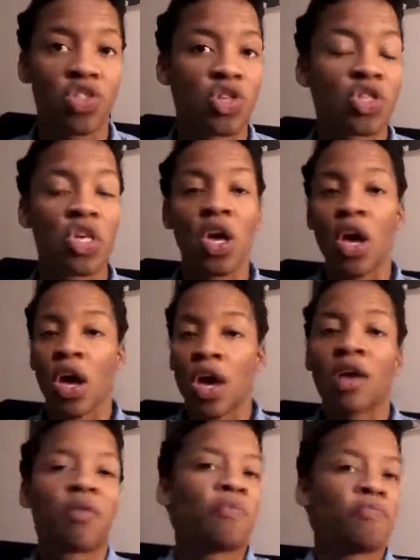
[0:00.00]
Just
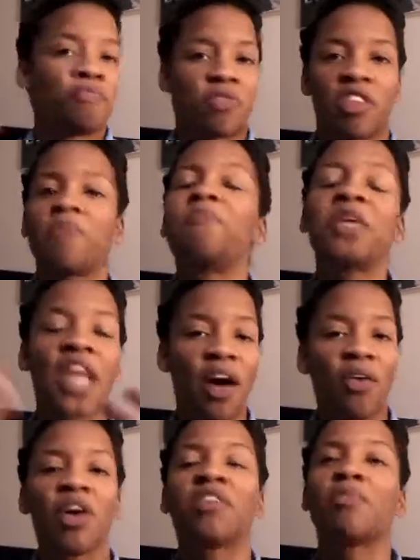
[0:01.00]
spit
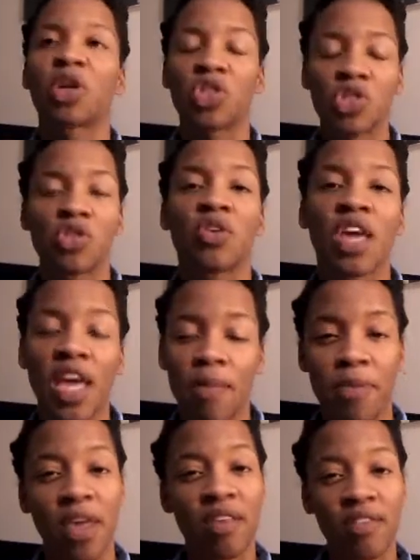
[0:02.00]
out as much as you can,
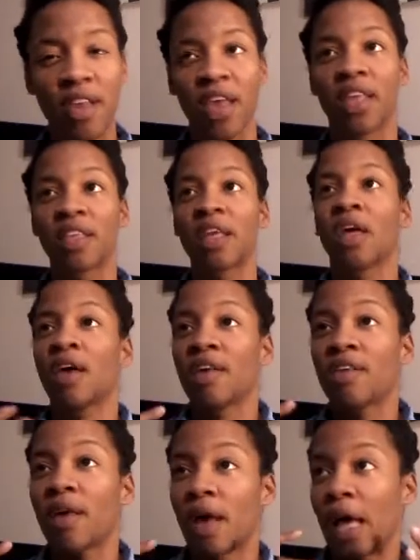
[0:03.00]
because then
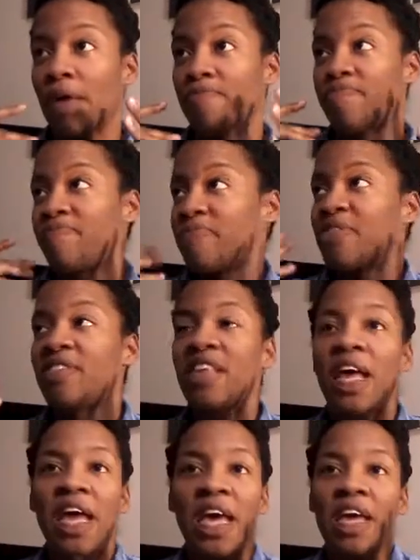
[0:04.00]

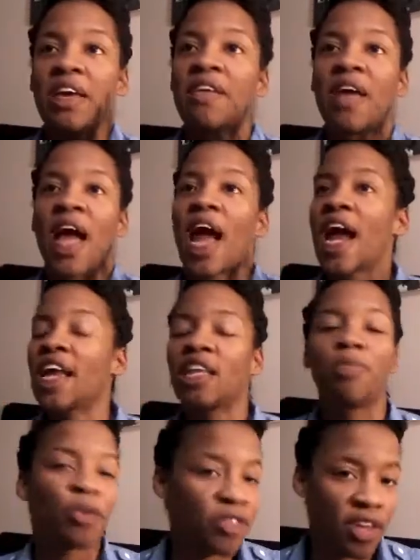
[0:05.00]
say
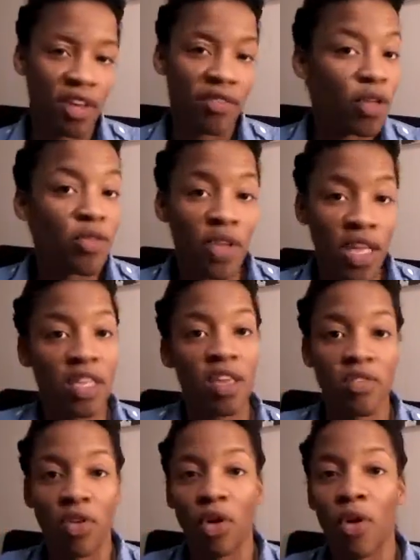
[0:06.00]
80% of those
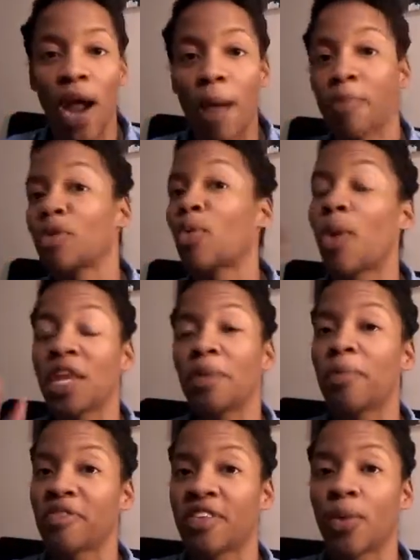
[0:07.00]
ideas are crap,
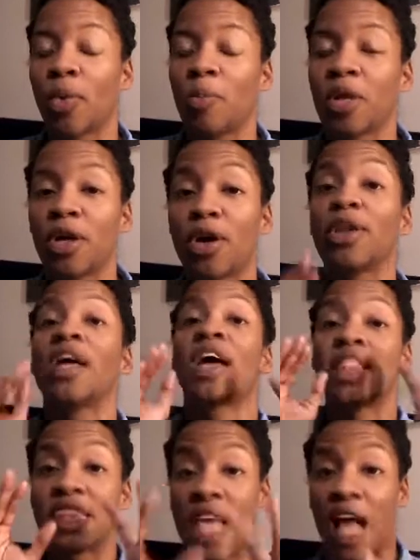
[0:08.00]
20% will be good,
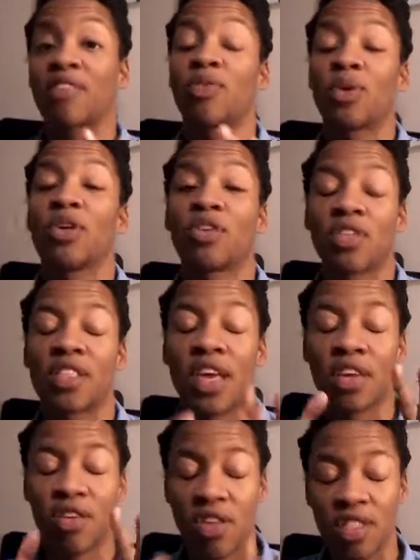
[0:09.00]
and that's what you're going to
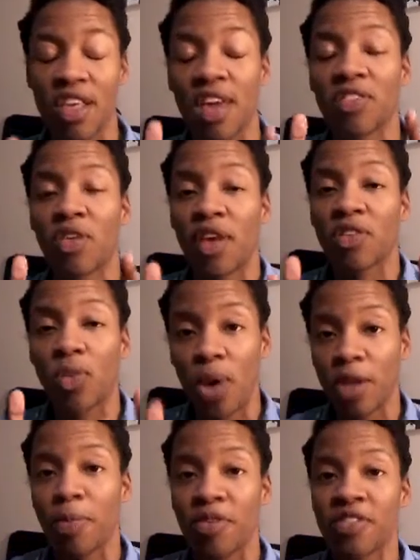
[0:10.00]
take. You're going to take that
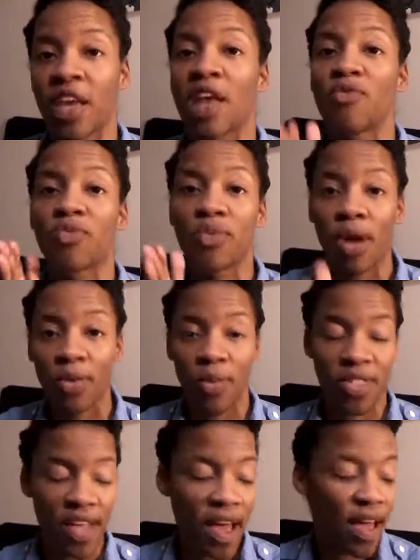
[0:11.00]
20% and run
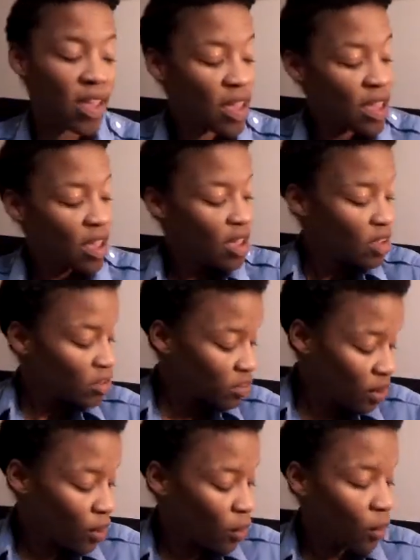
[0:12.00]
with that.
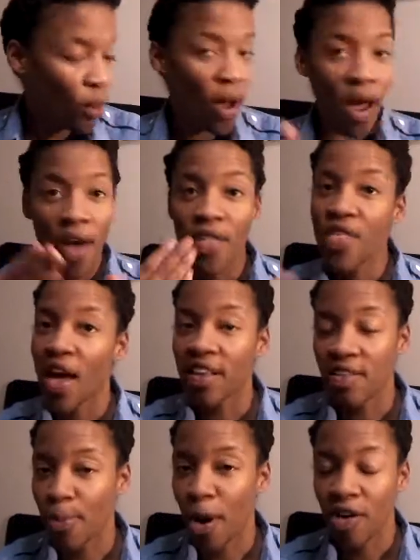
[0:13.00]
So
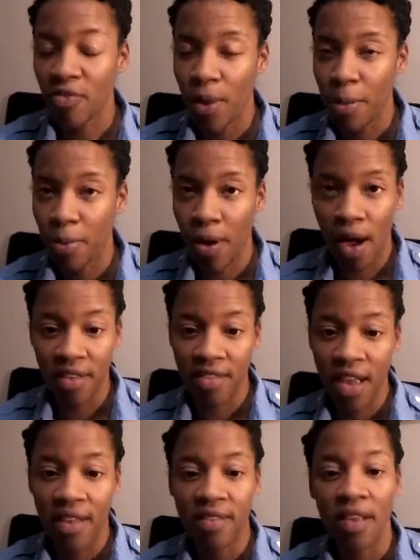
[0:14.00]
that's part of my
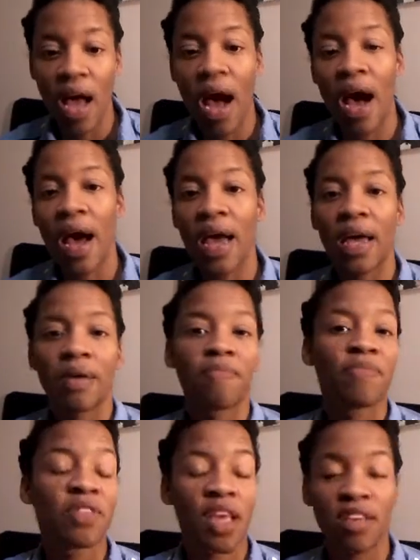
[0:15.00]
process.
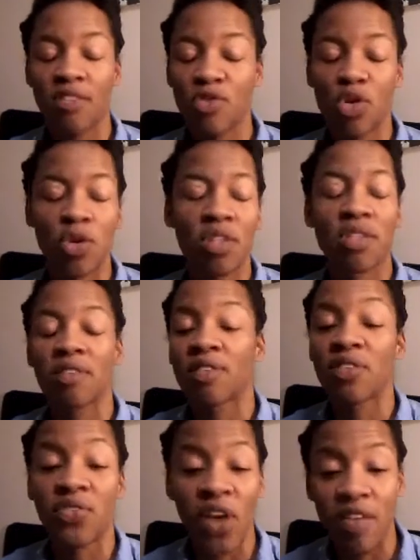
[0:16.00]
I'm Days of Judah. This
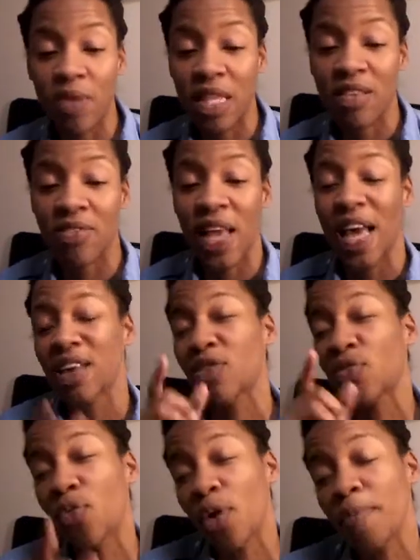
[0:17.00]
is 5 Minutes Flat. It's
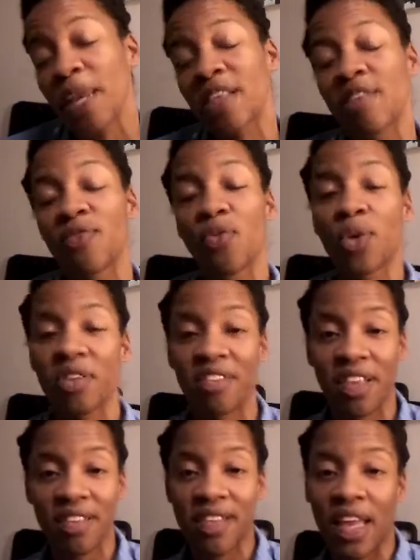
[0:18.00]
4 minutes and
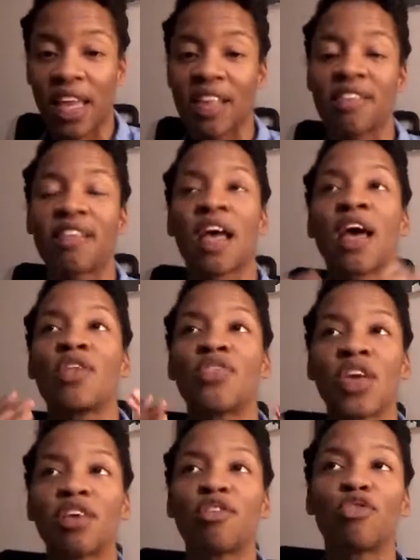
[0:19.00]
46 seconds.
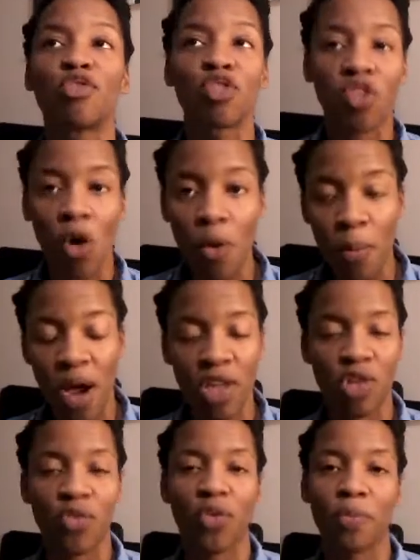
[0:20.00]
Thank you so
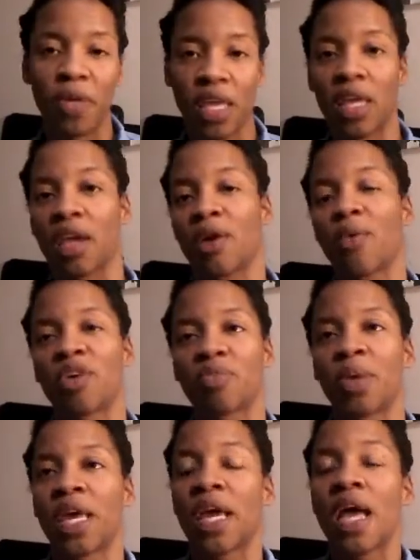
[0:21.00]
much for being here with
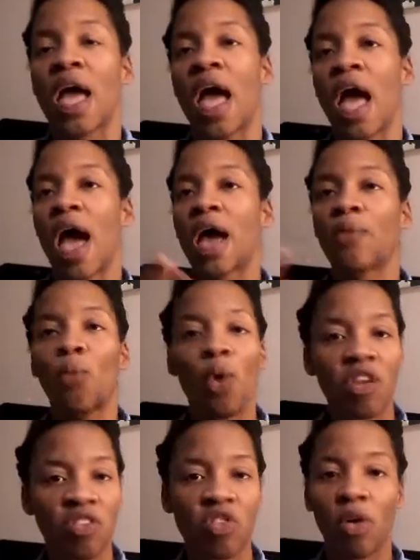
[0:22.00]
me. And what
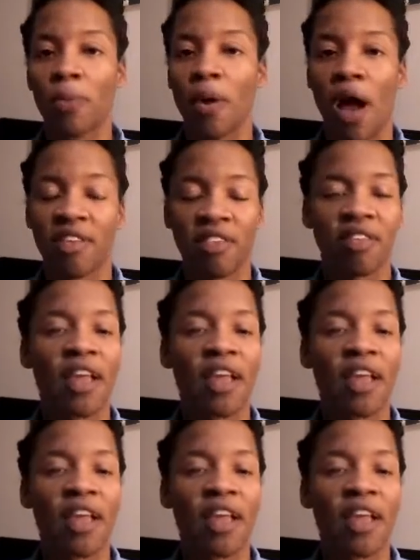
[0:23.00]
is your process?